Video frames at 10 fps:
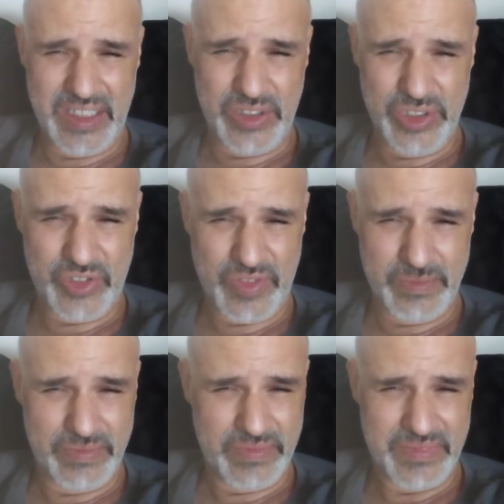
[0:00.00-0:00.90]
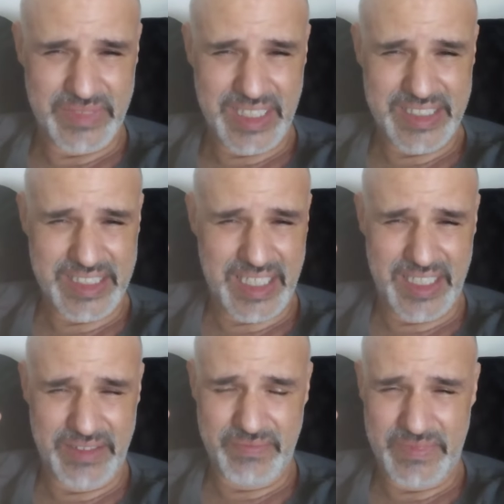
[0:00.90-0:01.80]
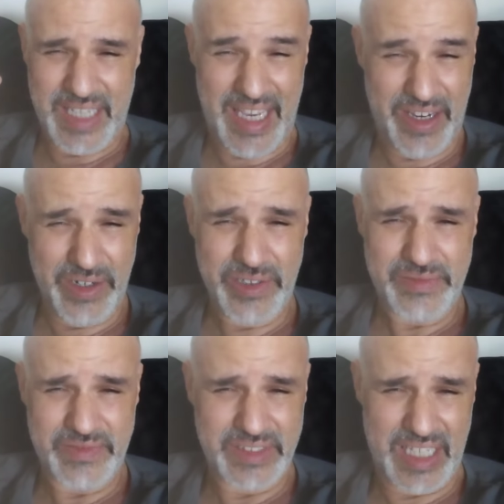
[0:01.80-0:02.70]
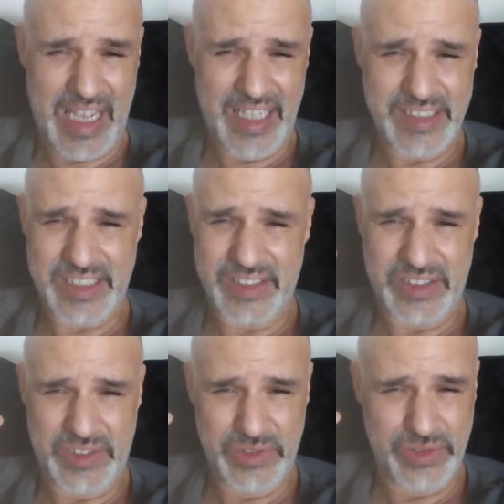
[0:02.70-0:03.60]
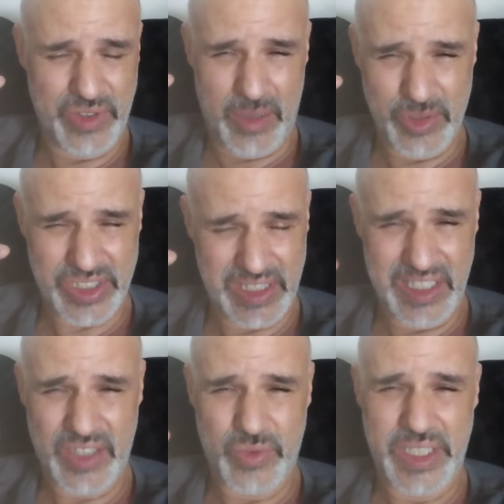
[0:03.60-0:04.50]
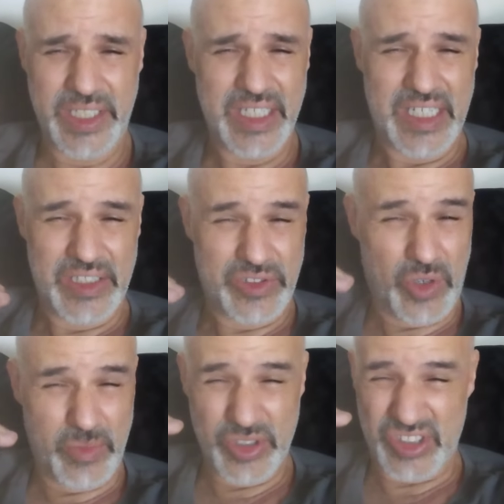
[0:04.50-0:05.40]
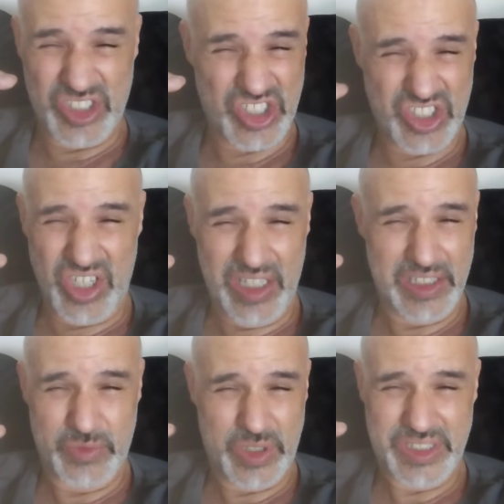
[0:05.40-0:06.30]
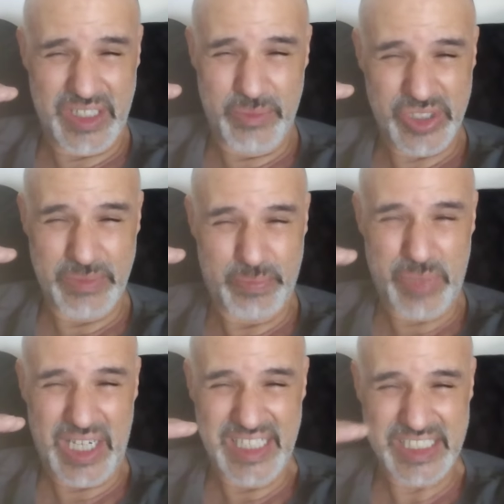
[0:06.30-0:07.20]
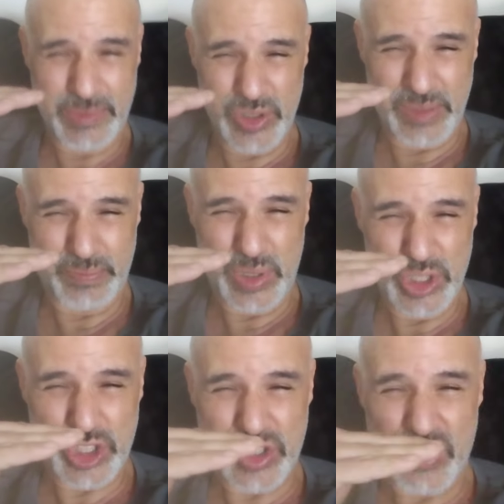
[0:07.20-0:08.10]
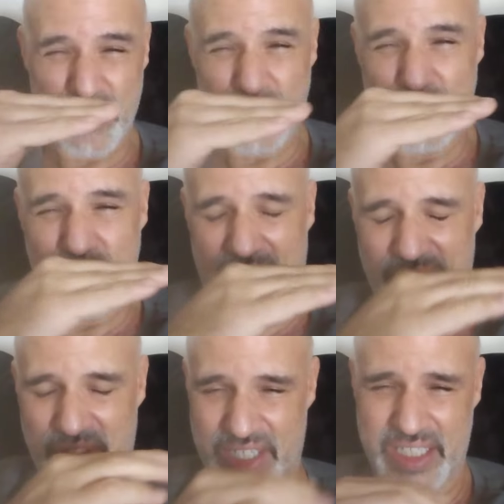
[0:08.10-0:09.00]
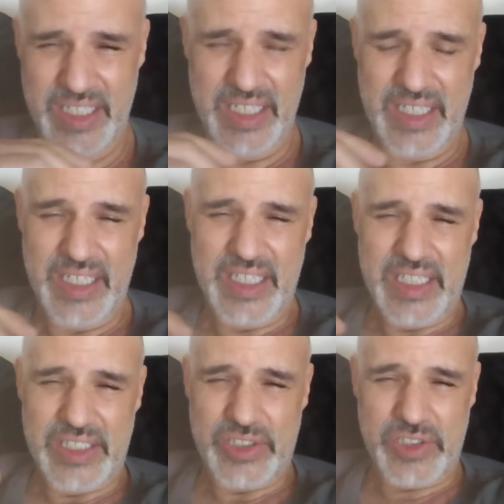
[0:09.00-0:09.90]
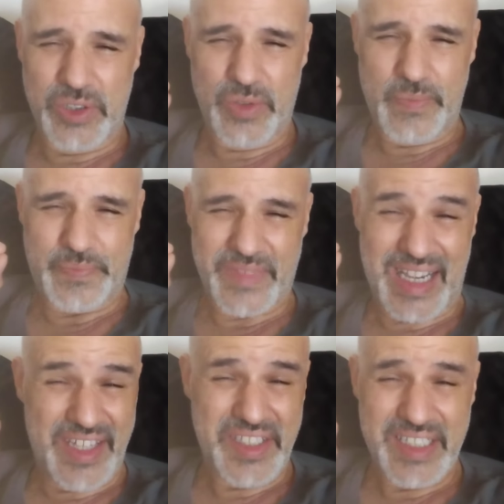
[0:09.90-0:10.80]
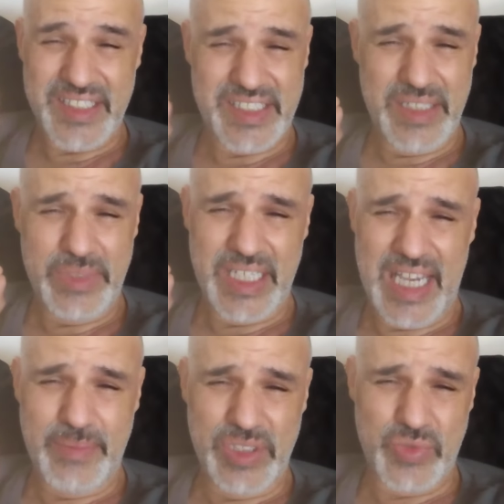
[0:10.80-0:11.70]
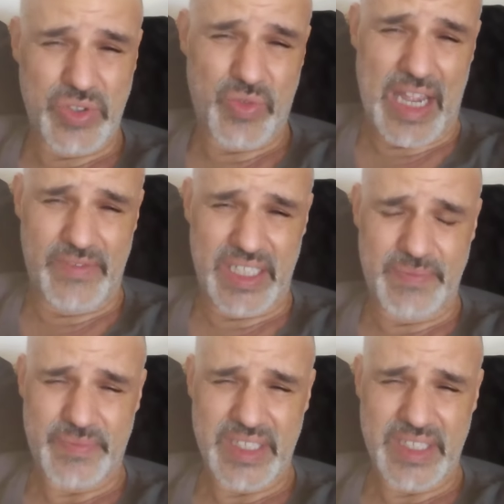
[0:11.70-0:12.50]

It goes from, let's say, air, gas, to almost a liquid, to almost a solid, where it's almost impossible to push through that thing. So I think that the same thing happens with gravity.